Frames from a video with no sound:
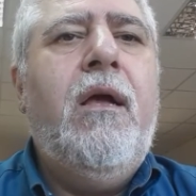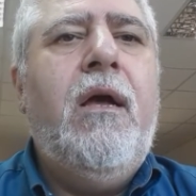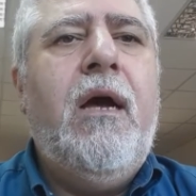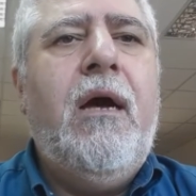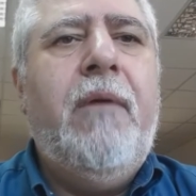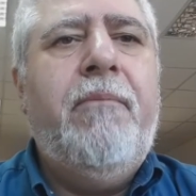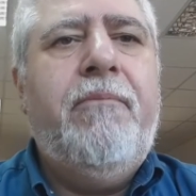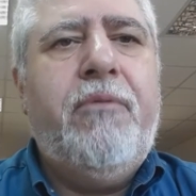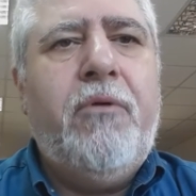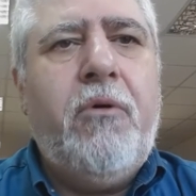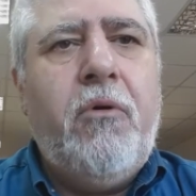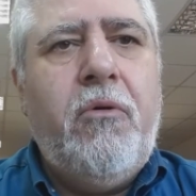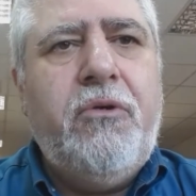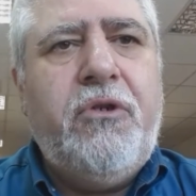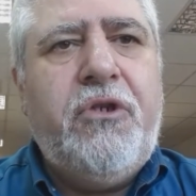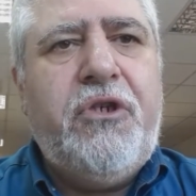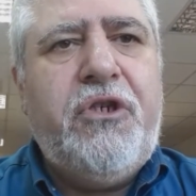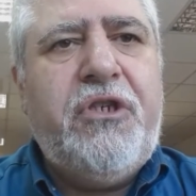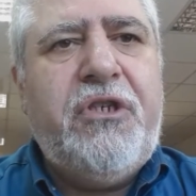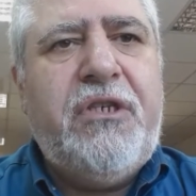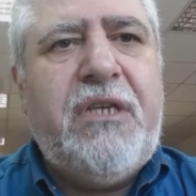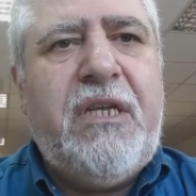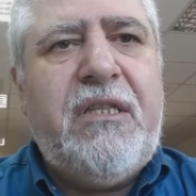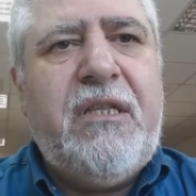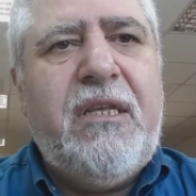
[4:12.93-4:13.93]
approach
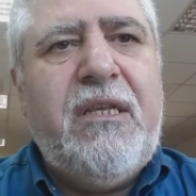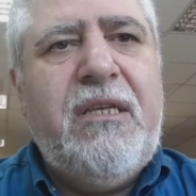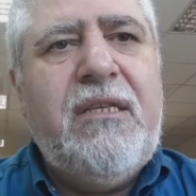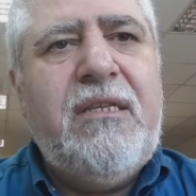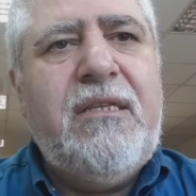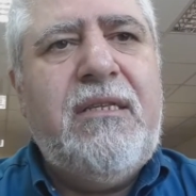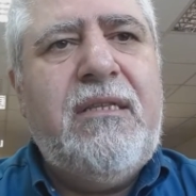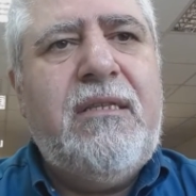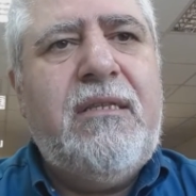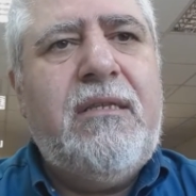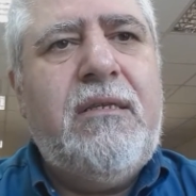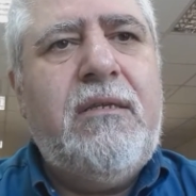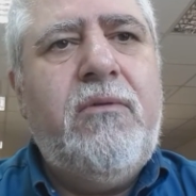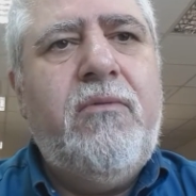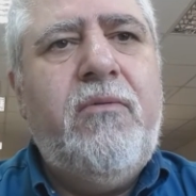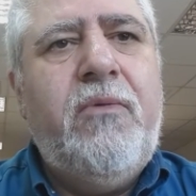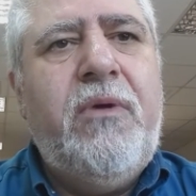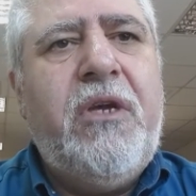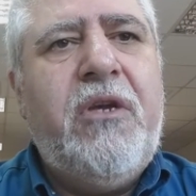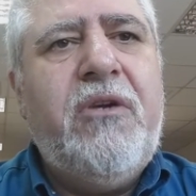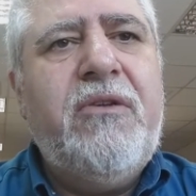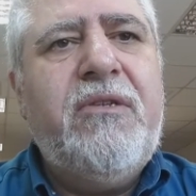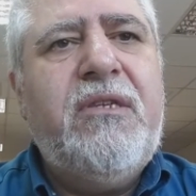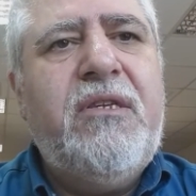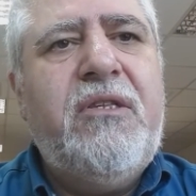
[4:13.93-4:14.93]
that is
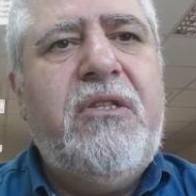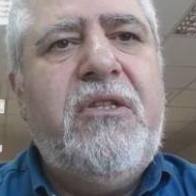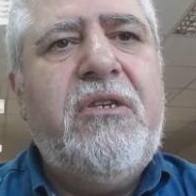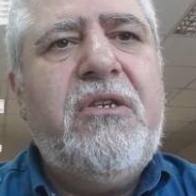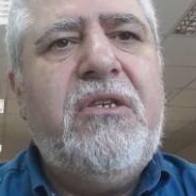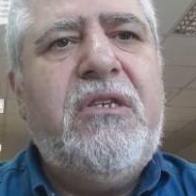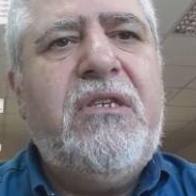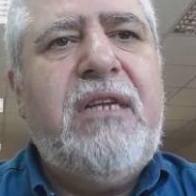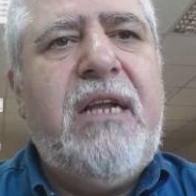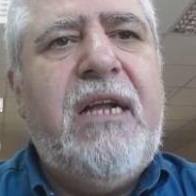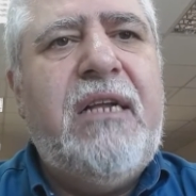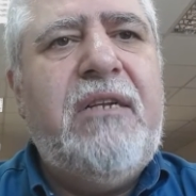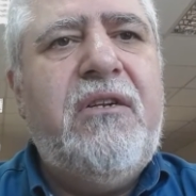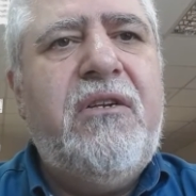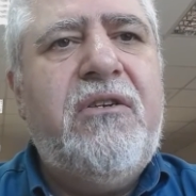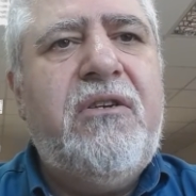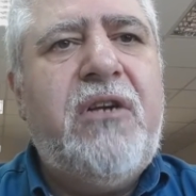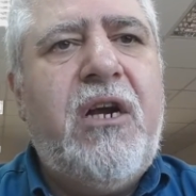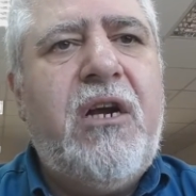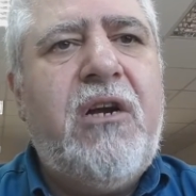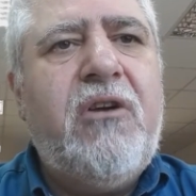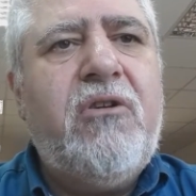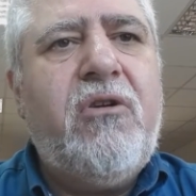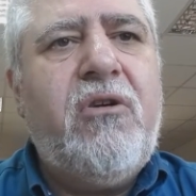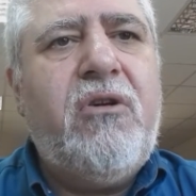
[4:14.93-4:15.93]
we consider standard
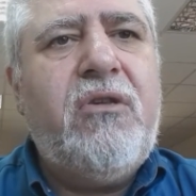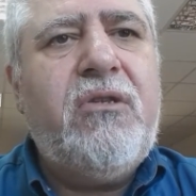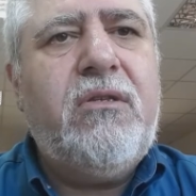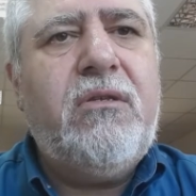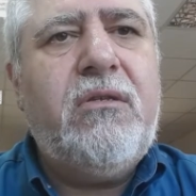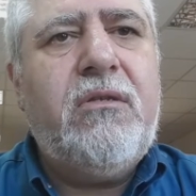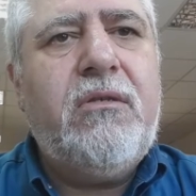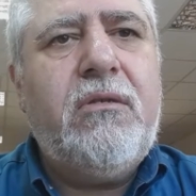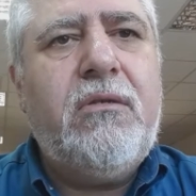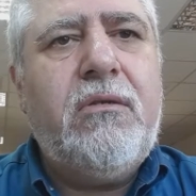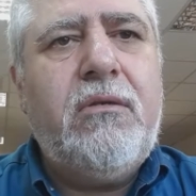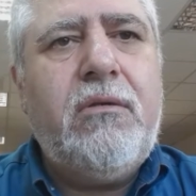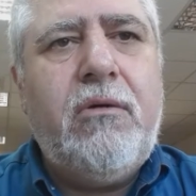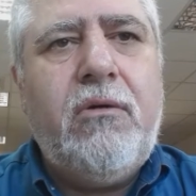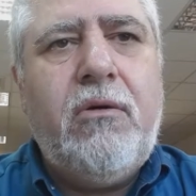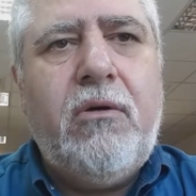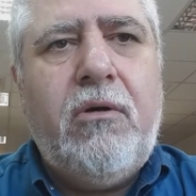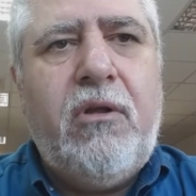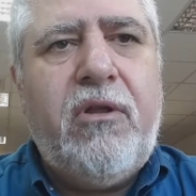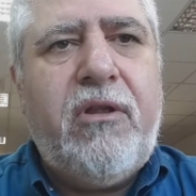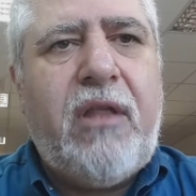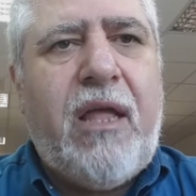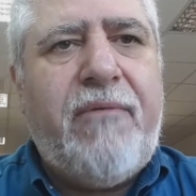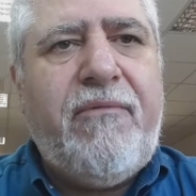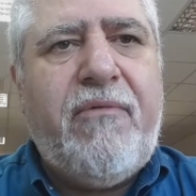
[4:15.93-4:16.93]
across
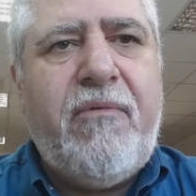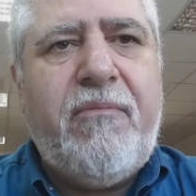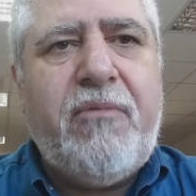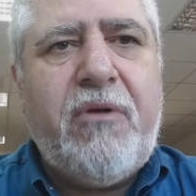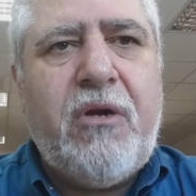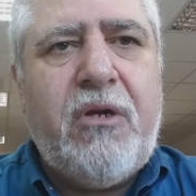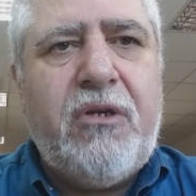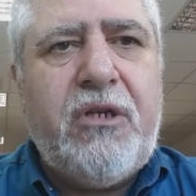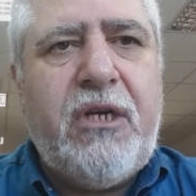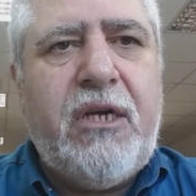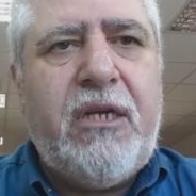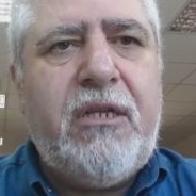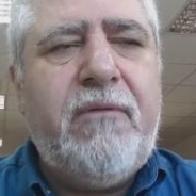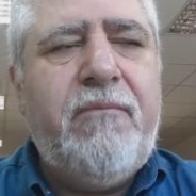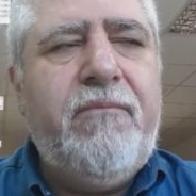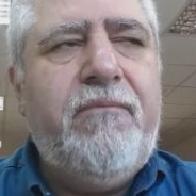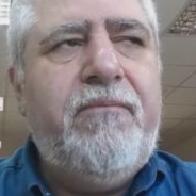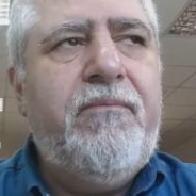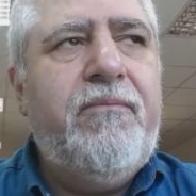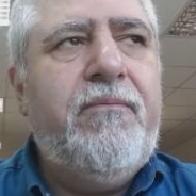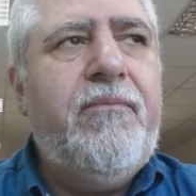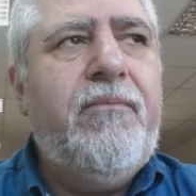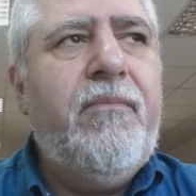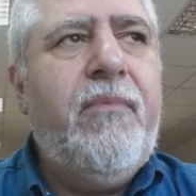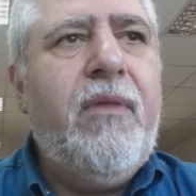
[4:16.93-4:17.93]
all type of project.
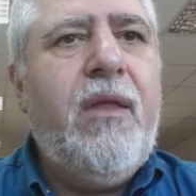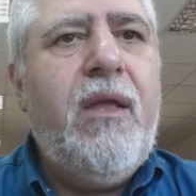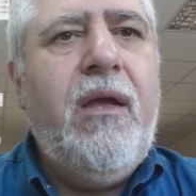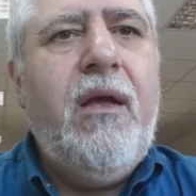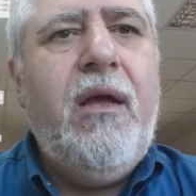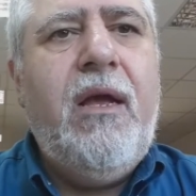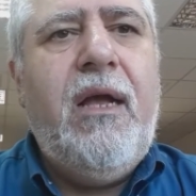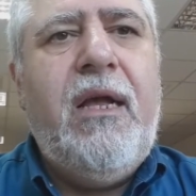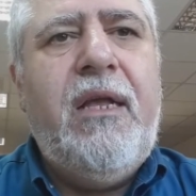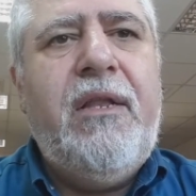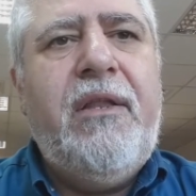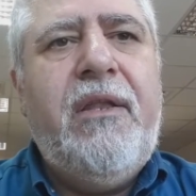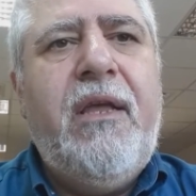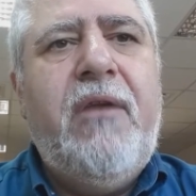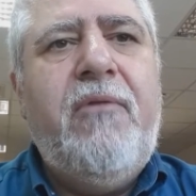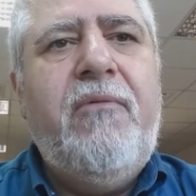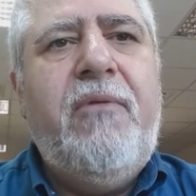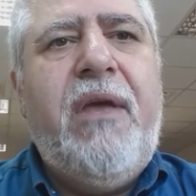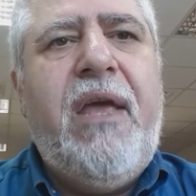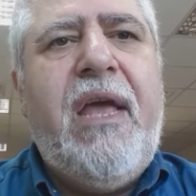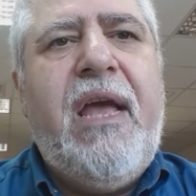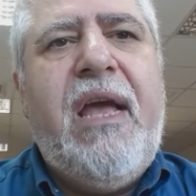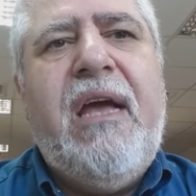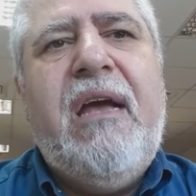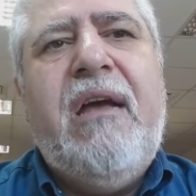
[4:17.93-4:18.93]
And then
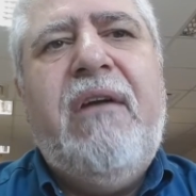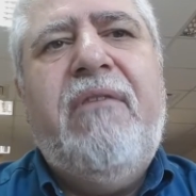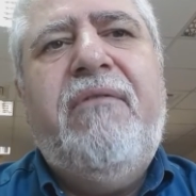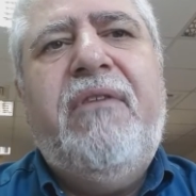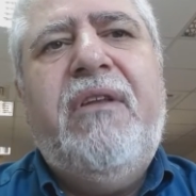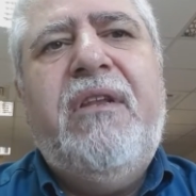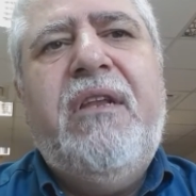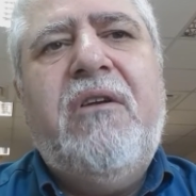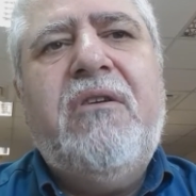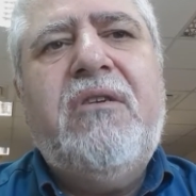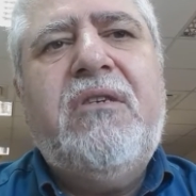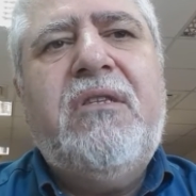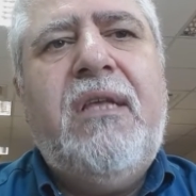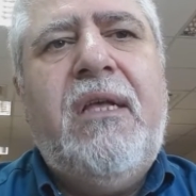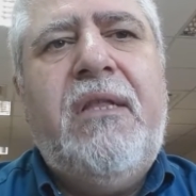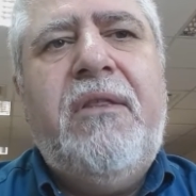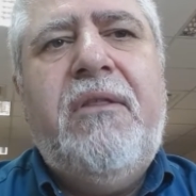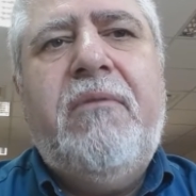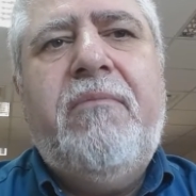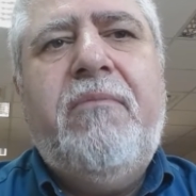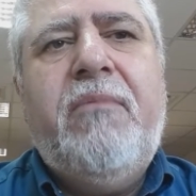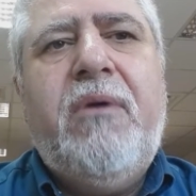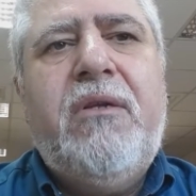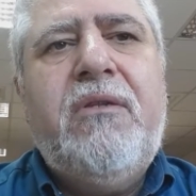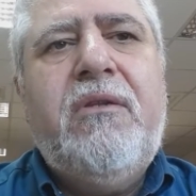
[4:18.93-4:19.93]
we have in our
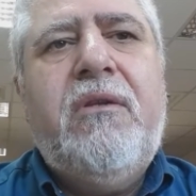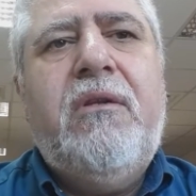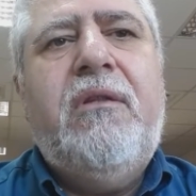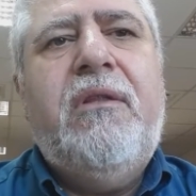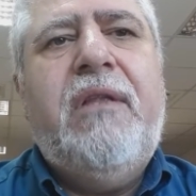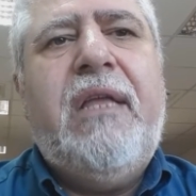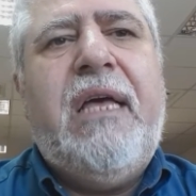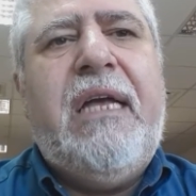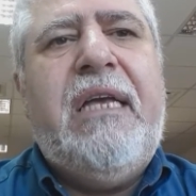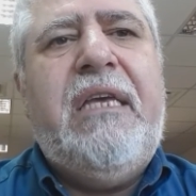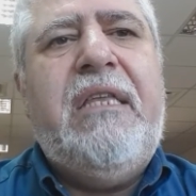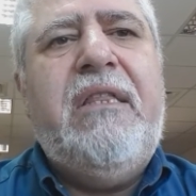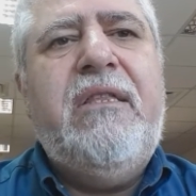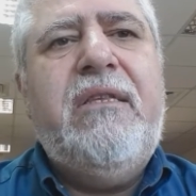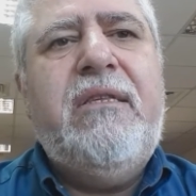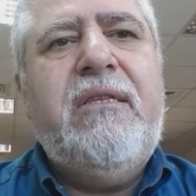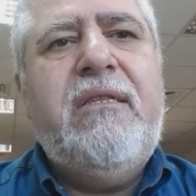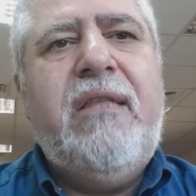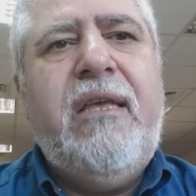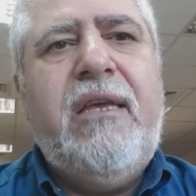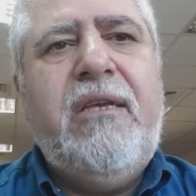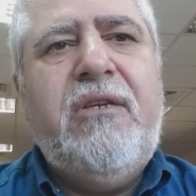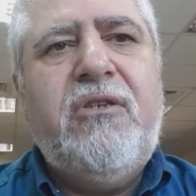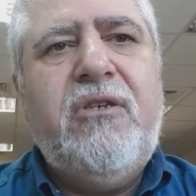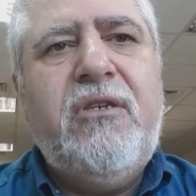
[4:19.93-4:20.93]
standard model 9
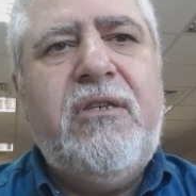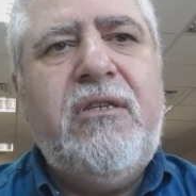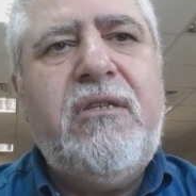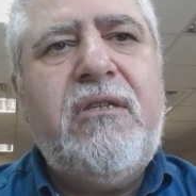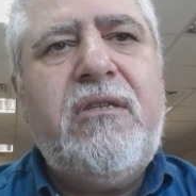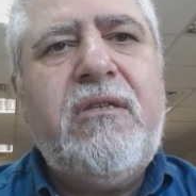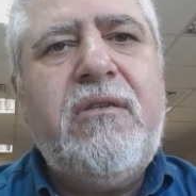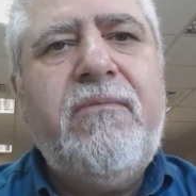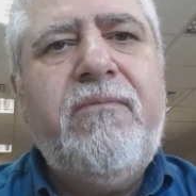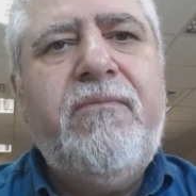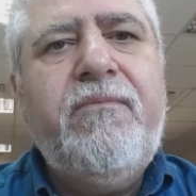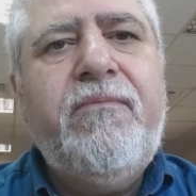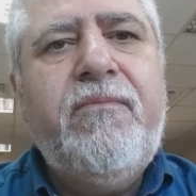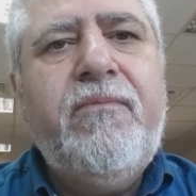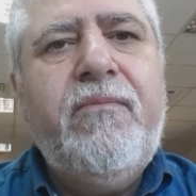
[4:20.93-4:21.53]
stages,